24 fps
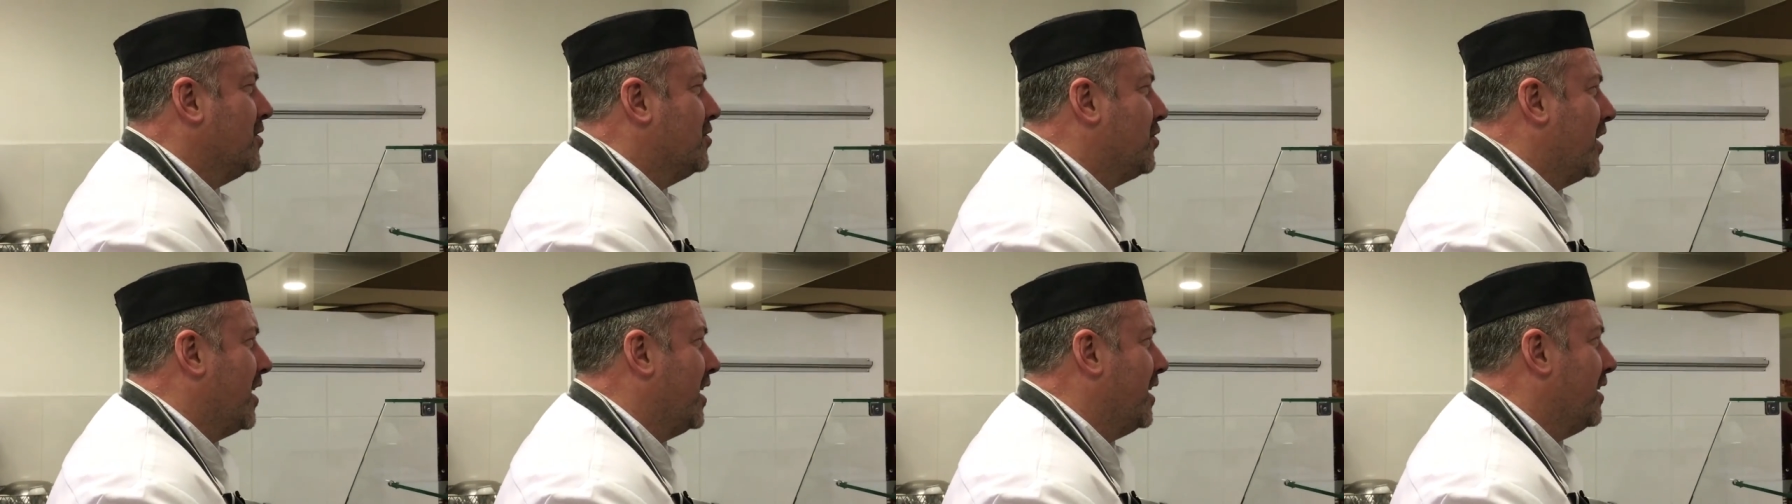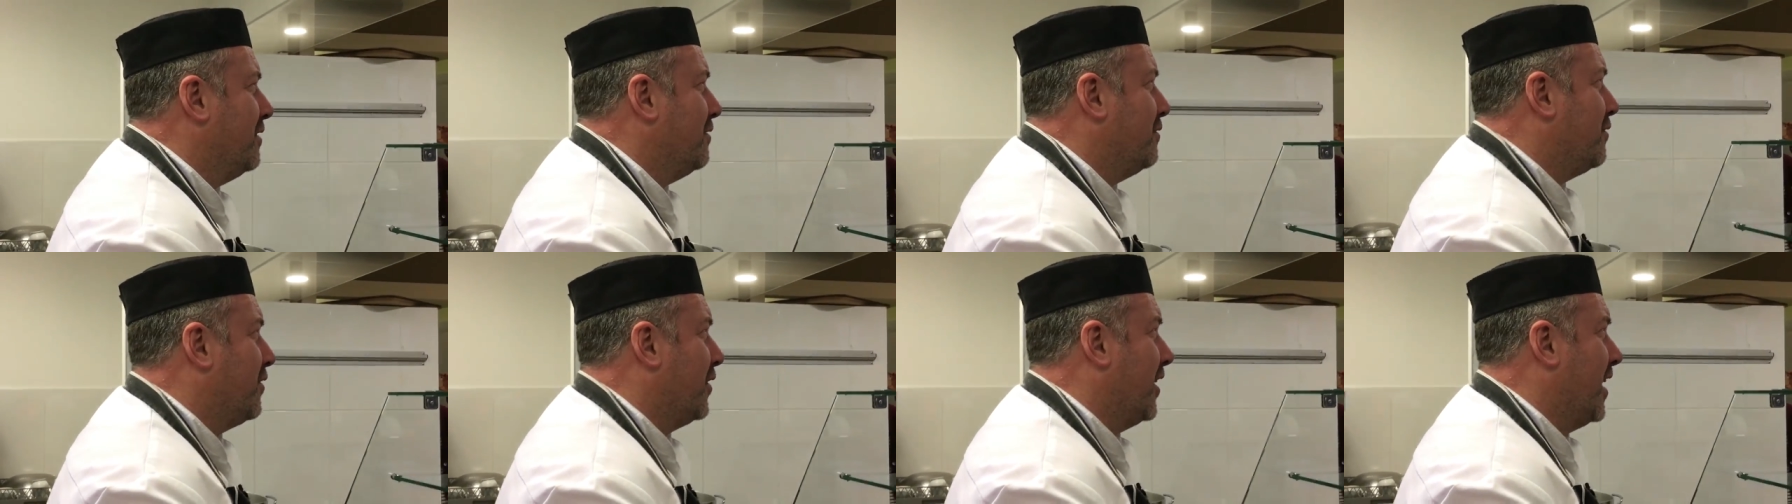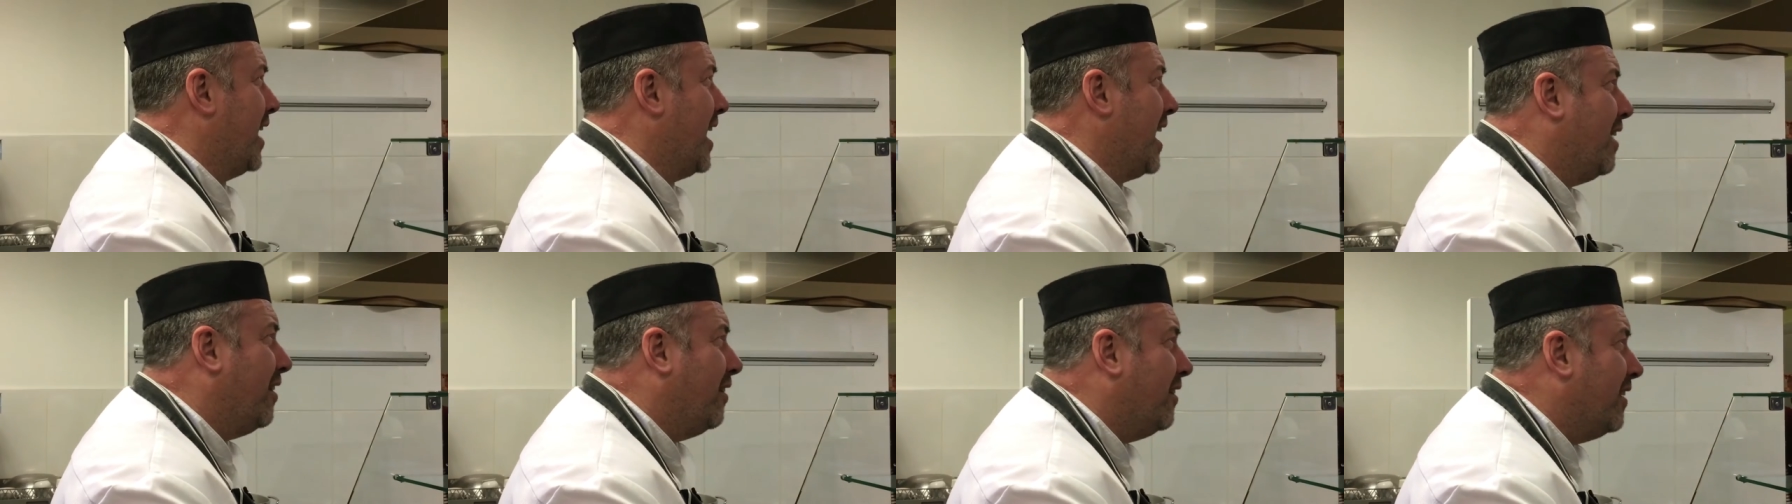Training for
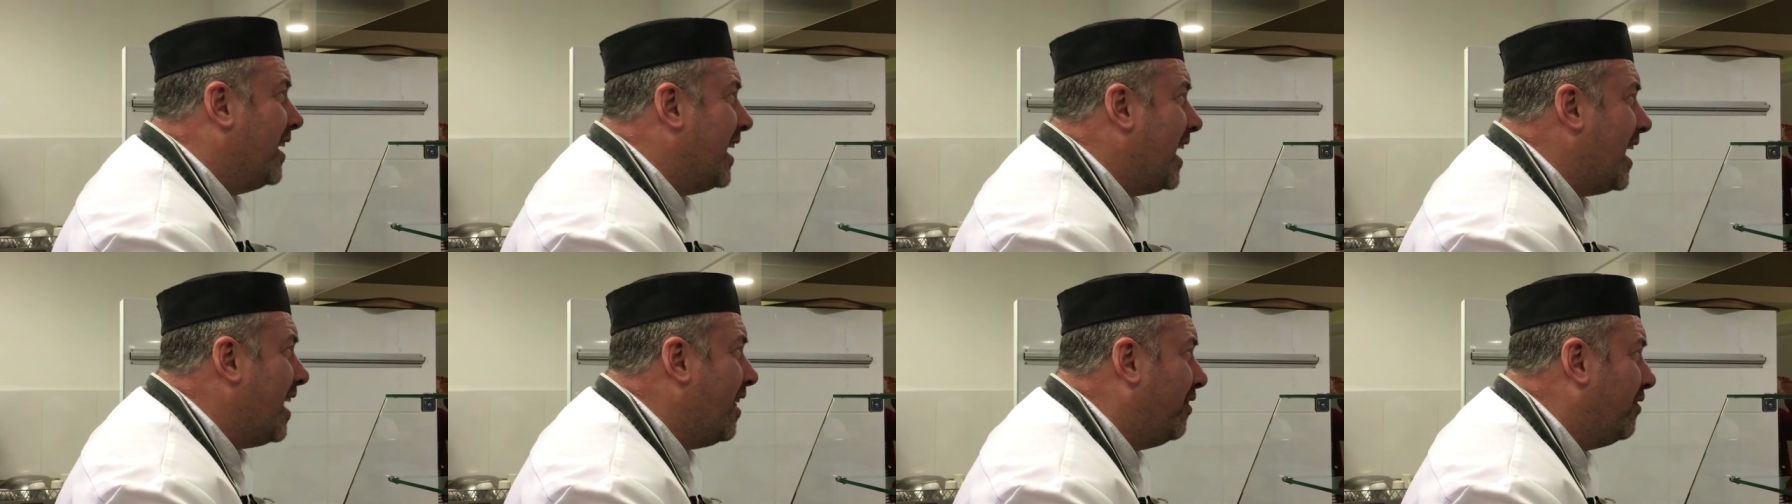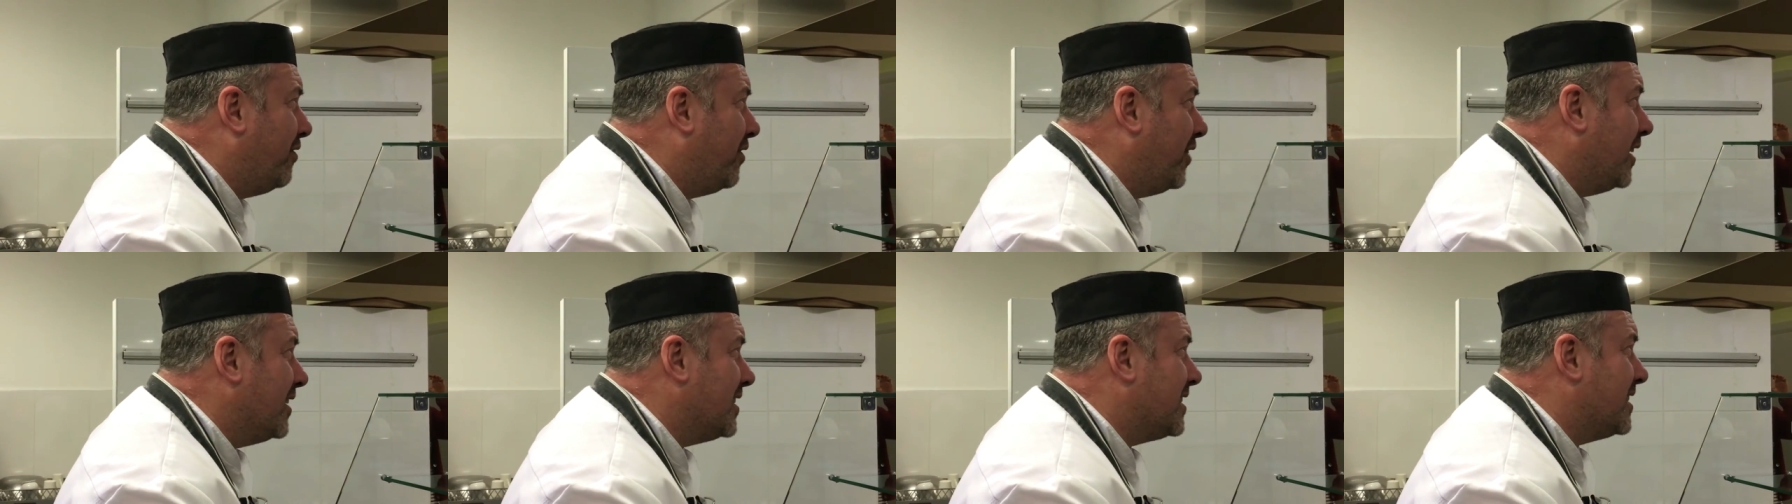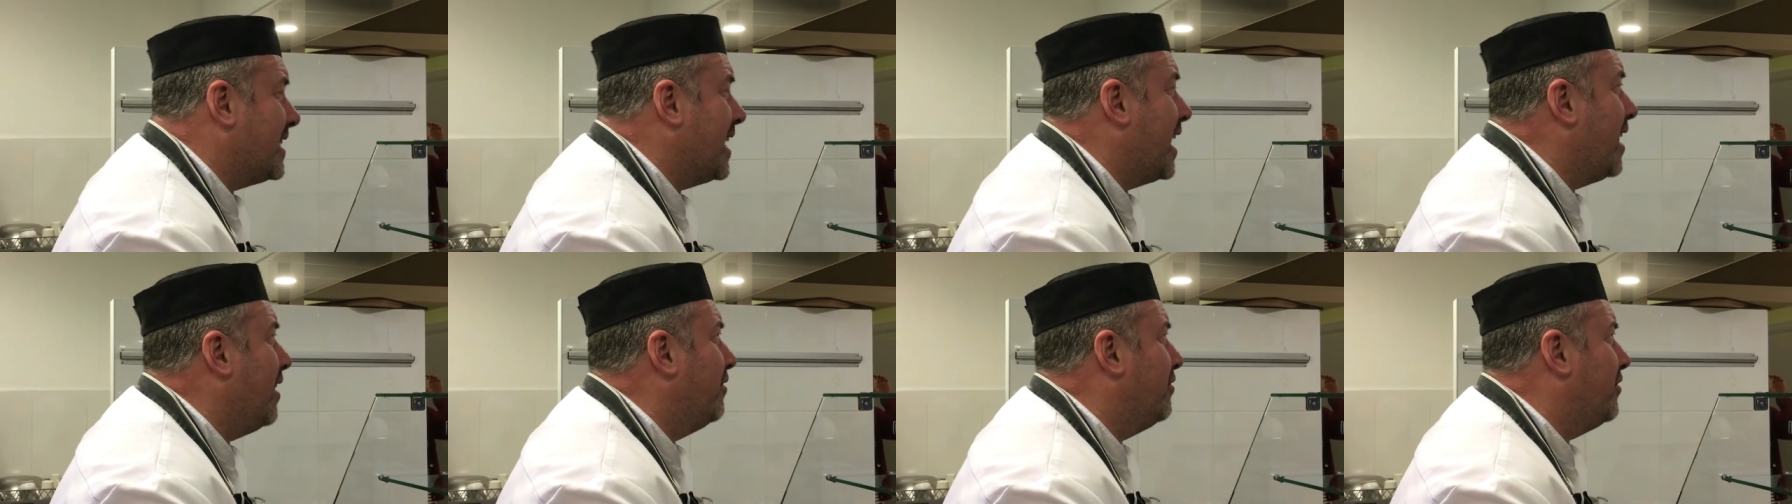
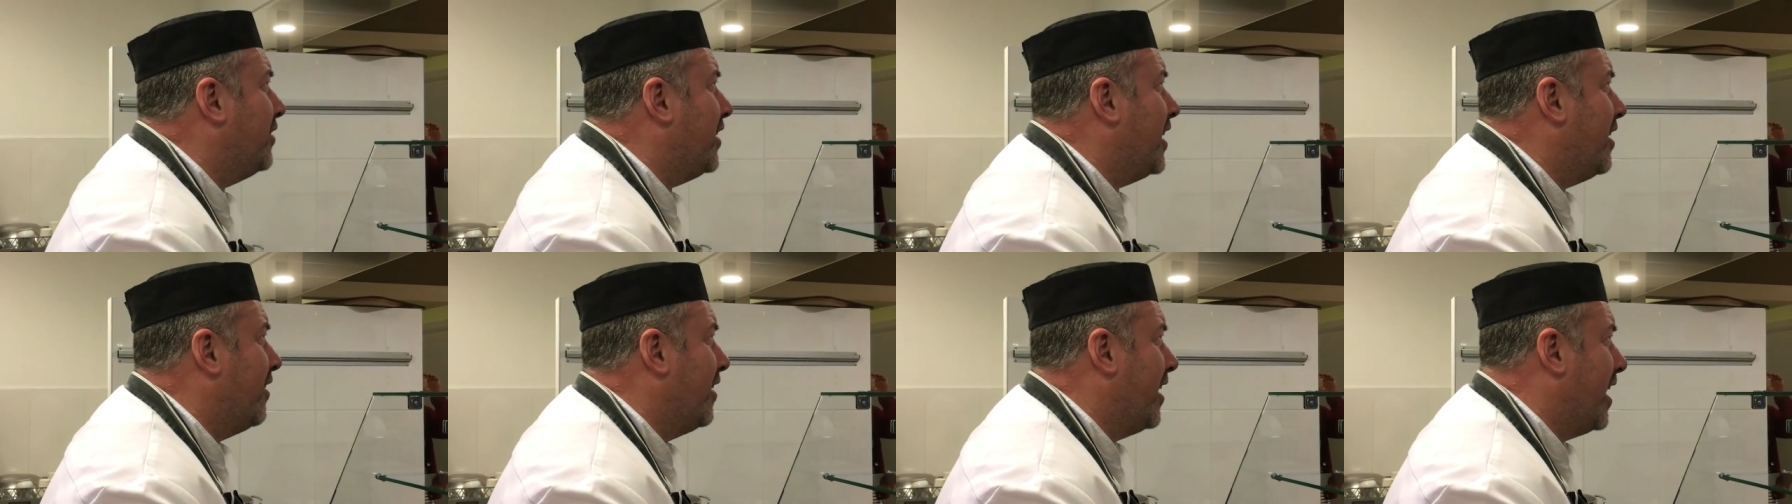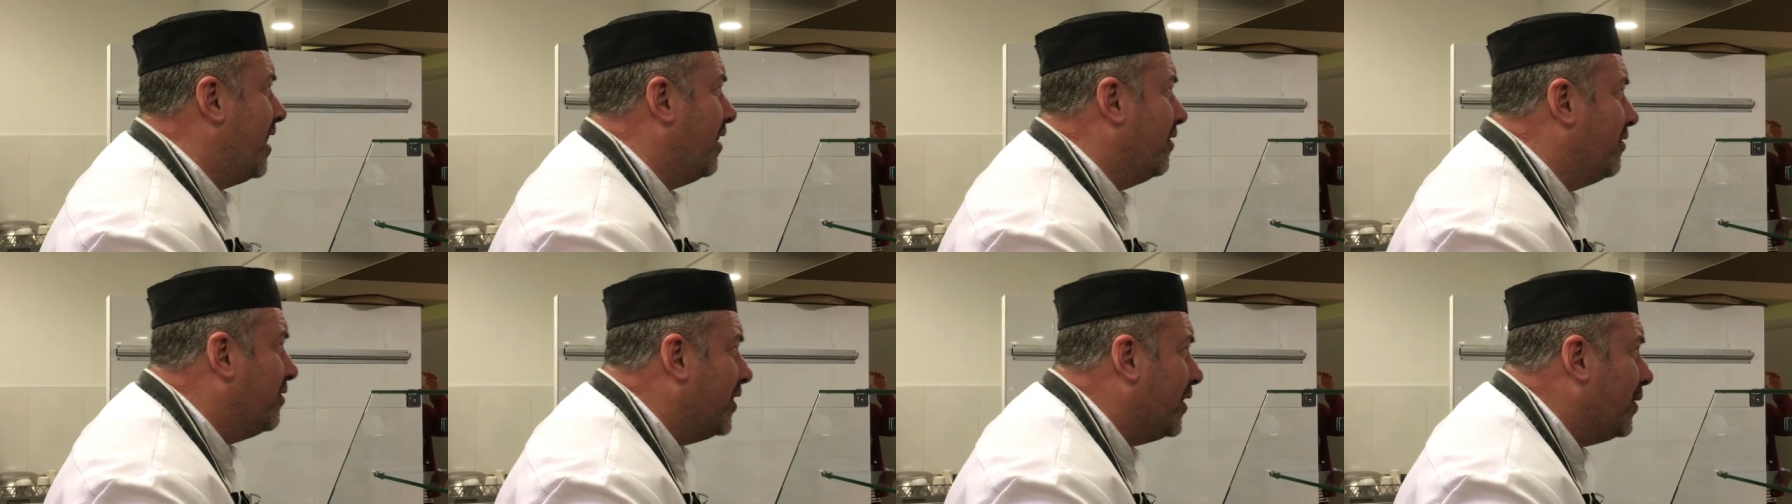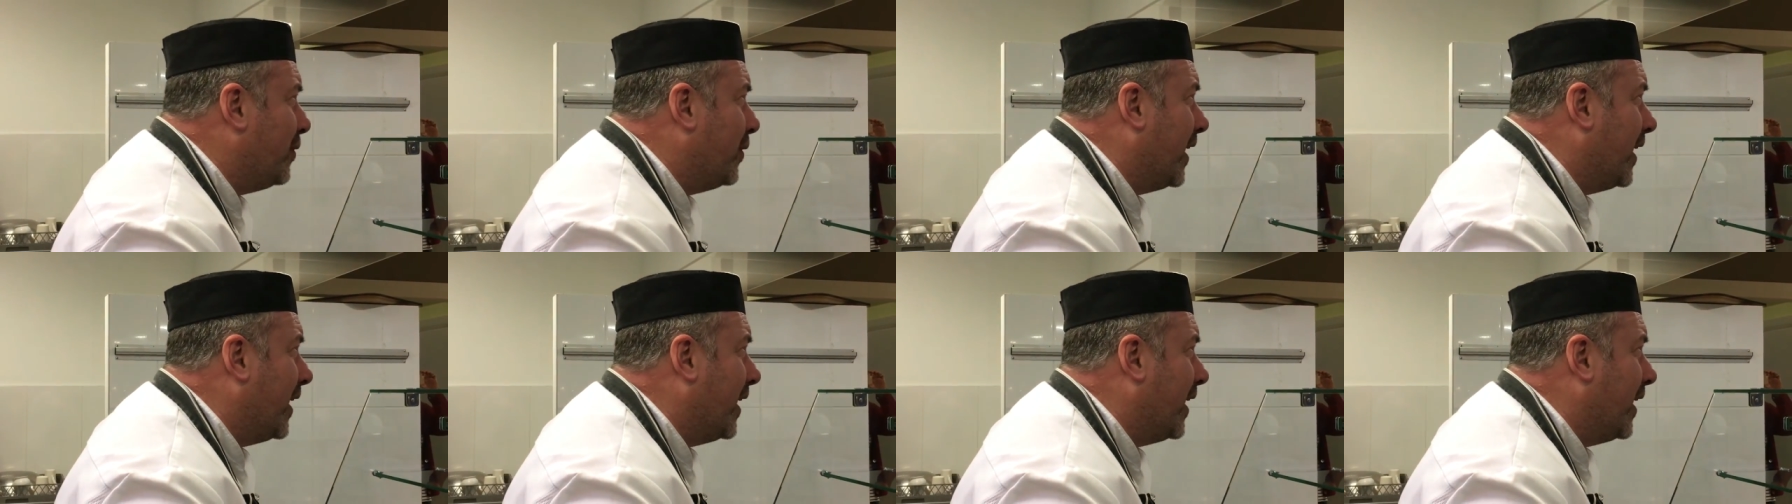Selfie or Elfie